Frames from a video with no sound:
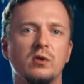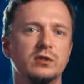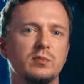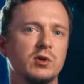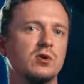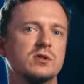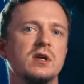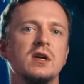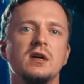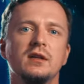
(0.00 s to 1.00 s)
only because
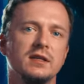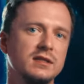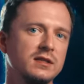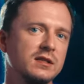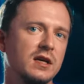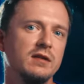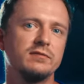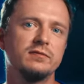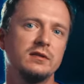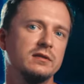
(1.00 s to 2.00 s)
they didn't
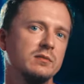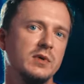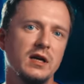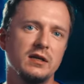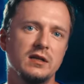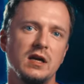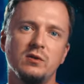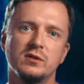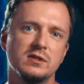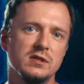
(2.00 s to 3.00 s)
have in mind
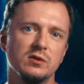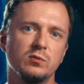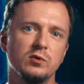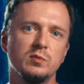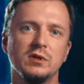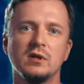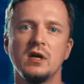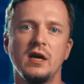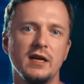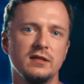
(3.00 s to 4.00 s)
how the scene would be
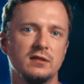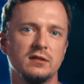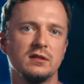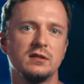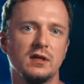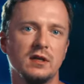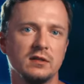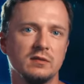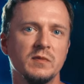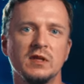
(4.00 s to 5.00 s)
edited in the
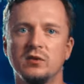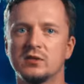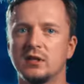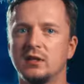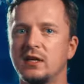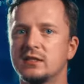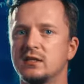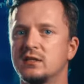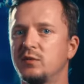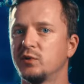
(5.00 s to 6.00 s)
end. Not saying less
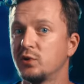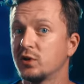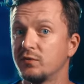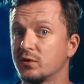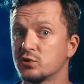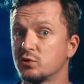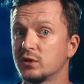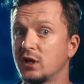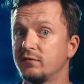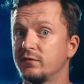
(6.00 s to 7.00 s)
that cinematographers should
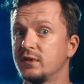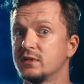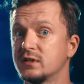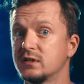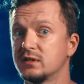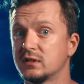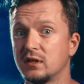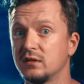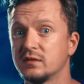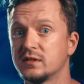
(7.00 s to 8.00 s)
have the
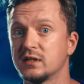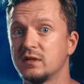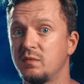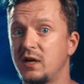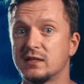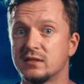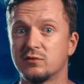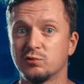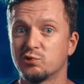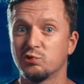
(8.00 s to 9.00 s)
skills as a
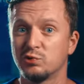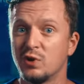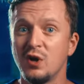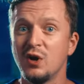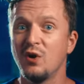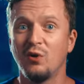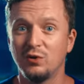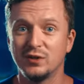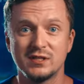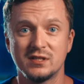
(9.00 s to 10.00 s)
must to shoot
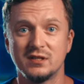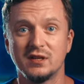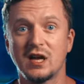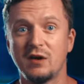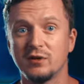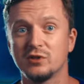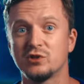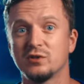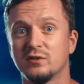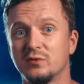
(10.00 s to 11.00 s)
all necessary
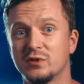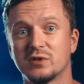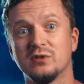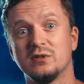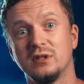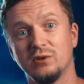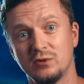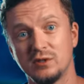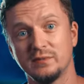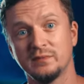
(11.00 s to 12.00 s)
coverage uh, with
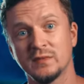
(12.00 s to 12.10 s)
continuity.